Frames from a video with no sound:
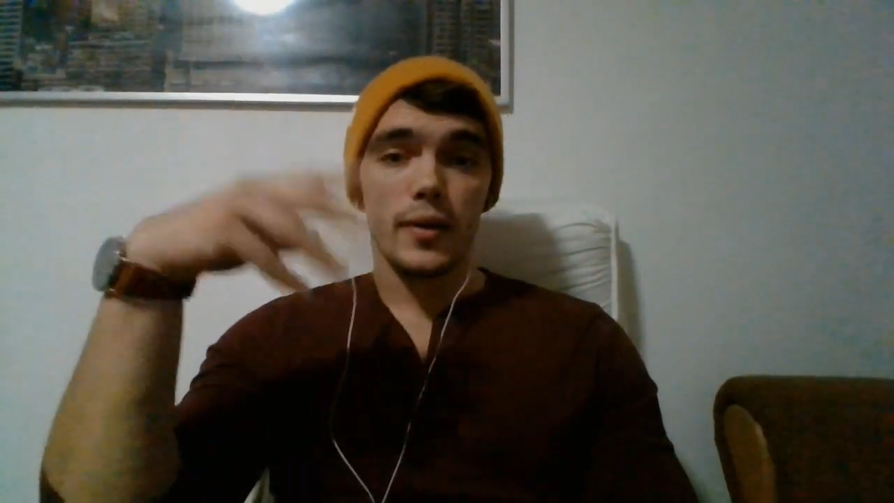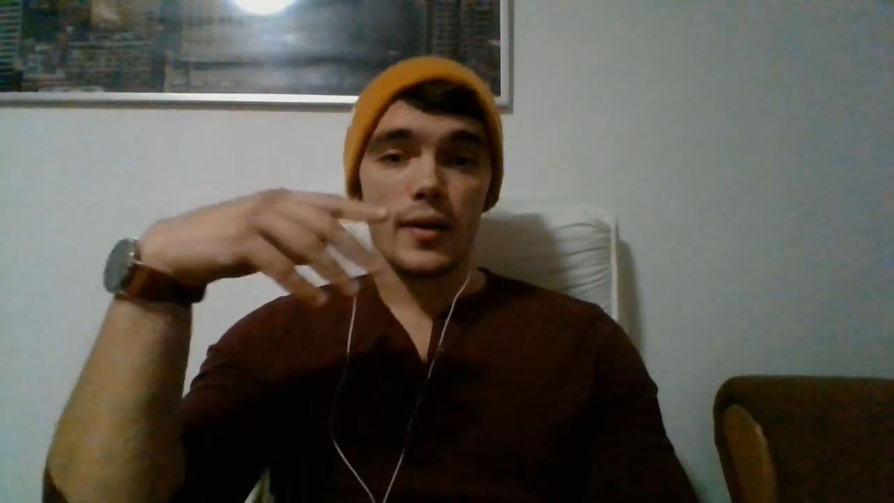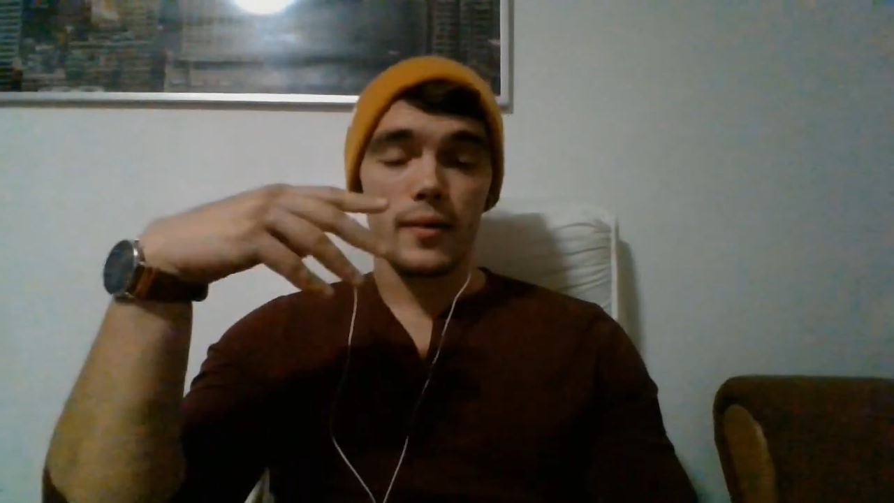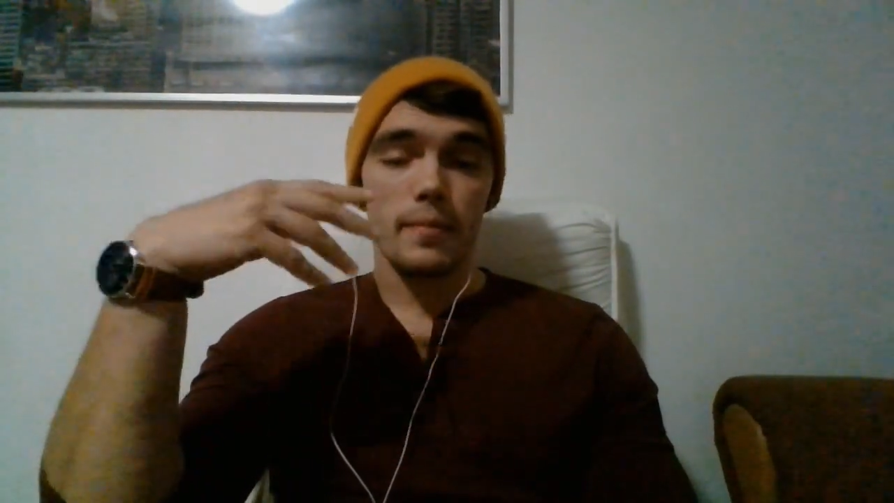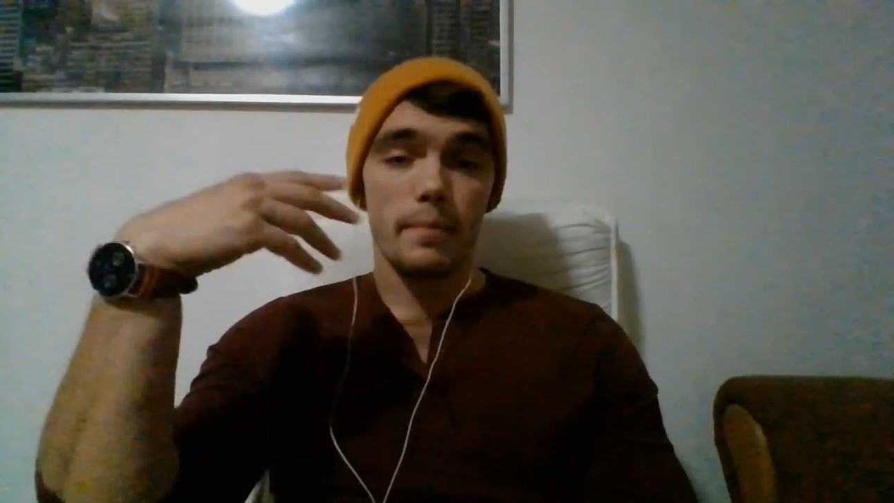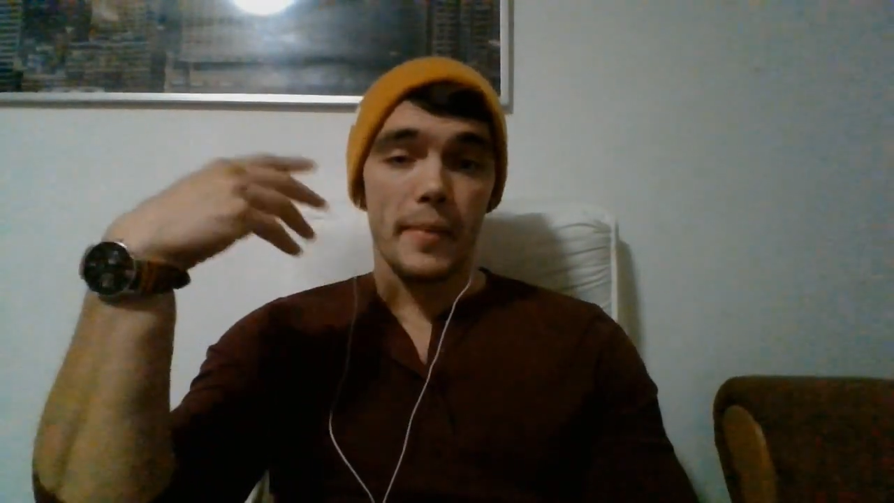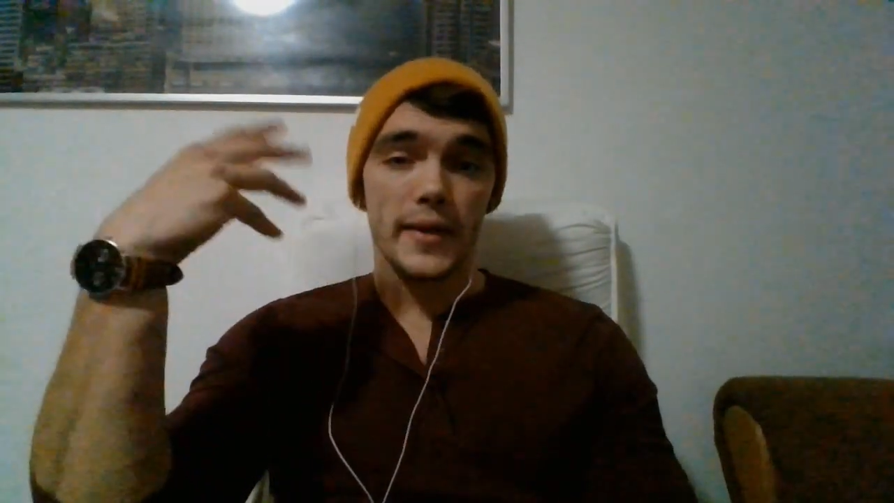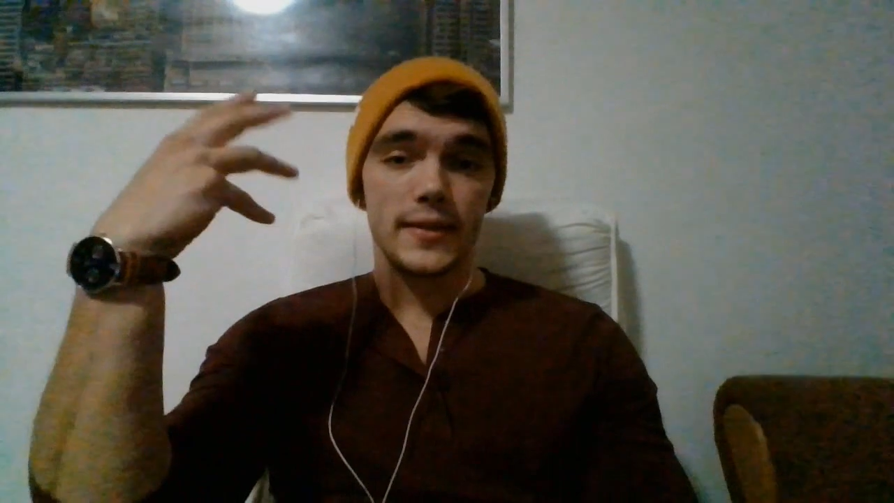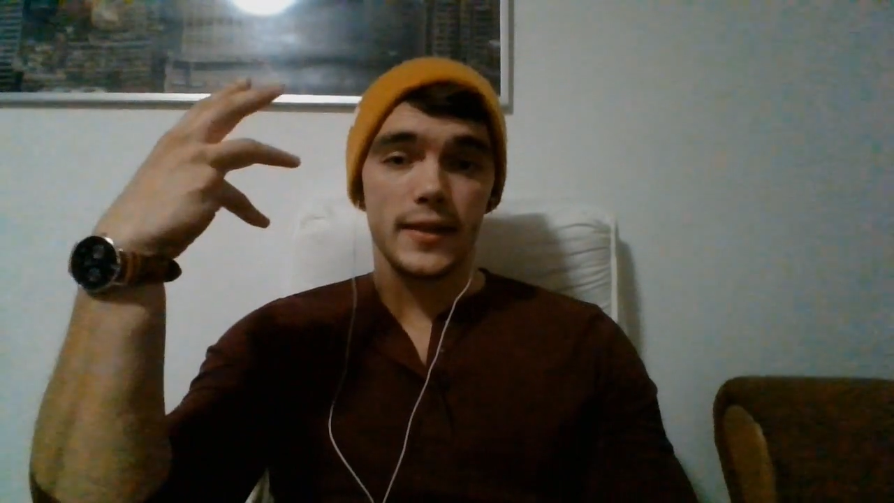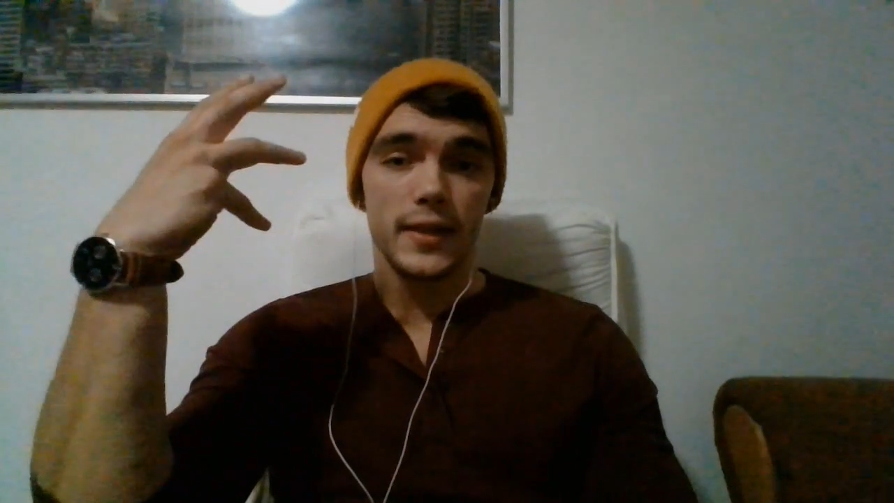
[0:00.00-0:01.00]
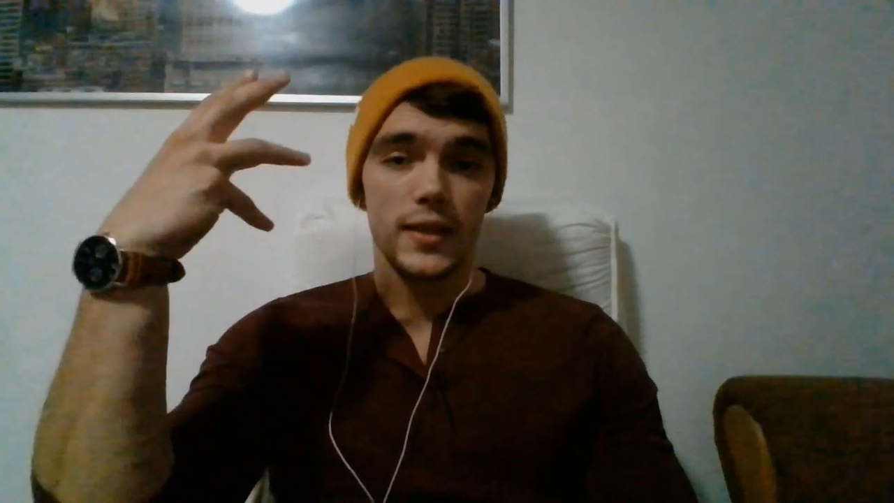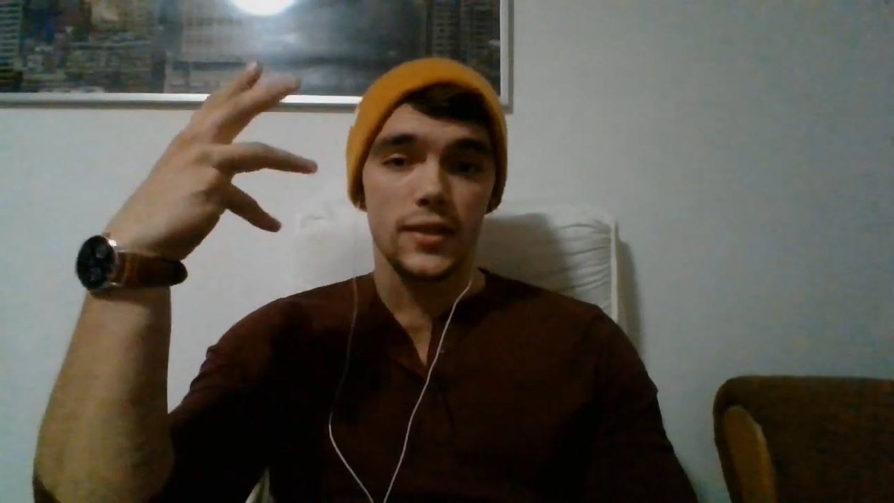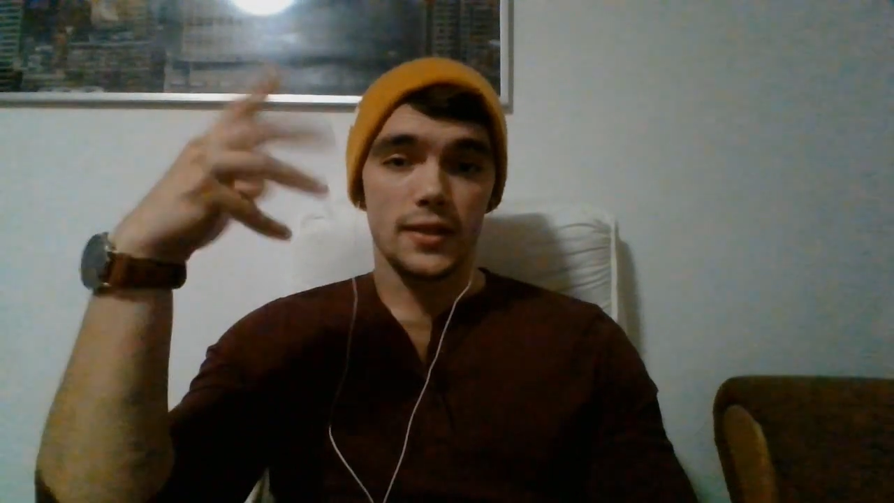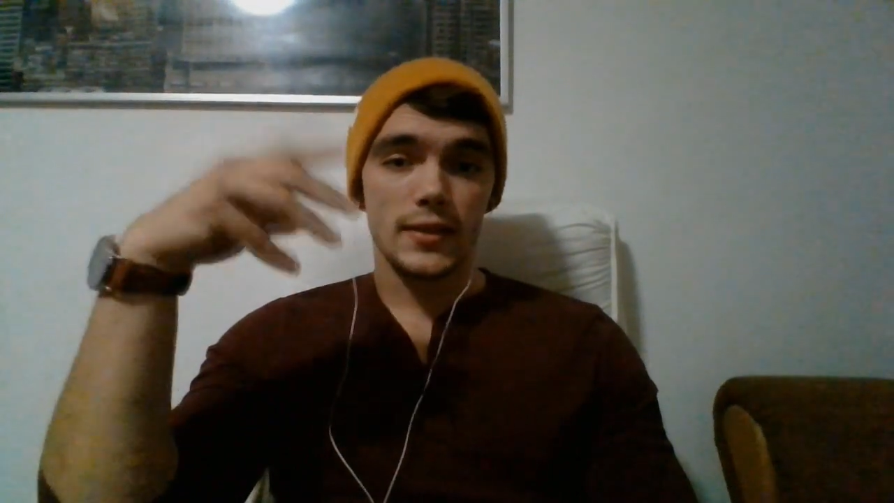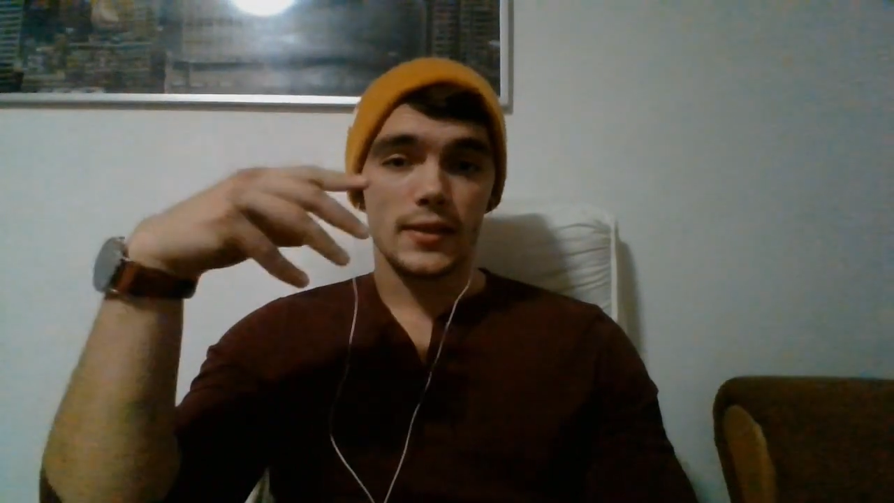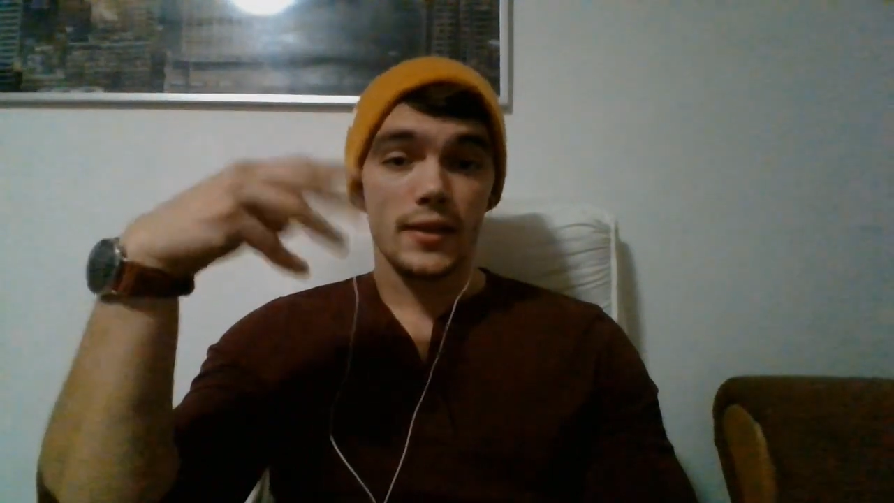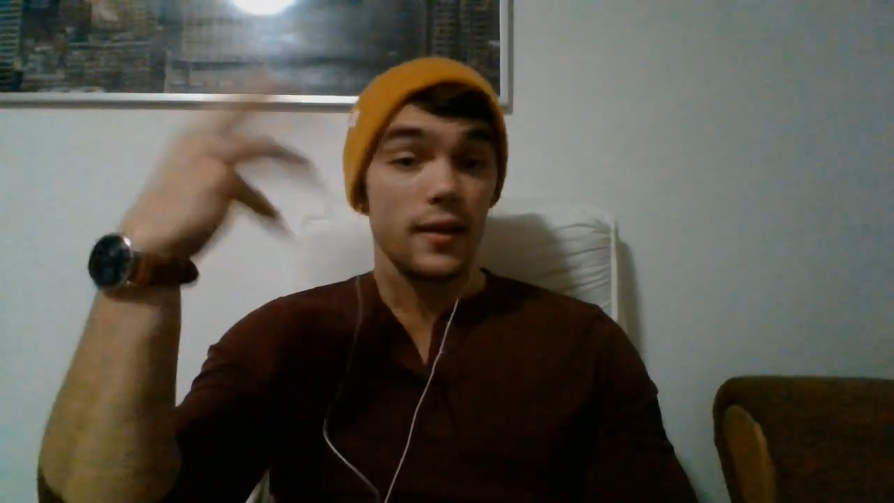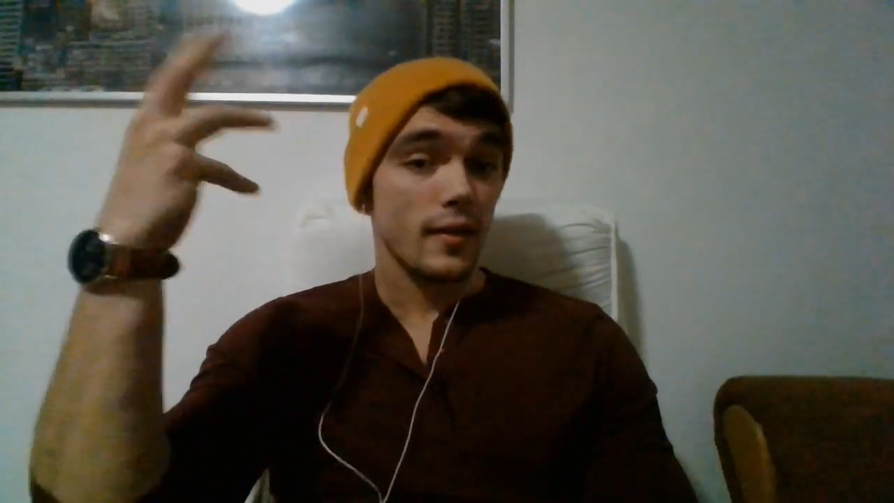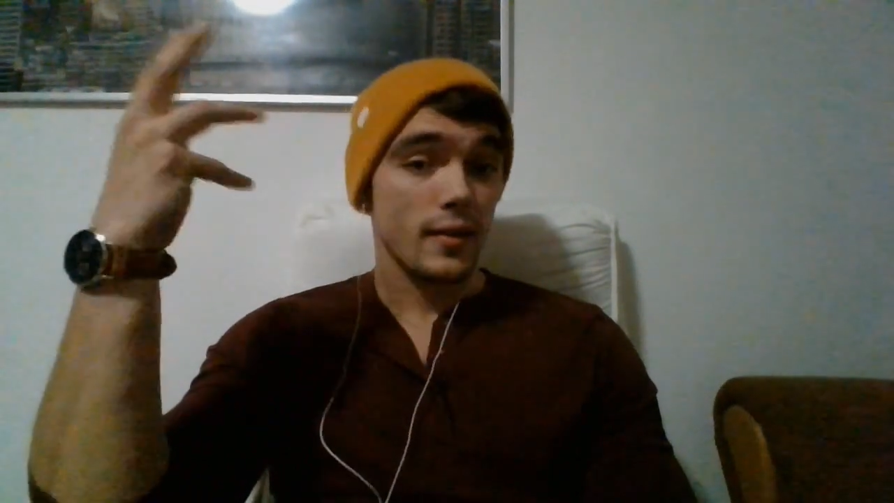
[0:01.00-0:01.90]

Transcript: but basically just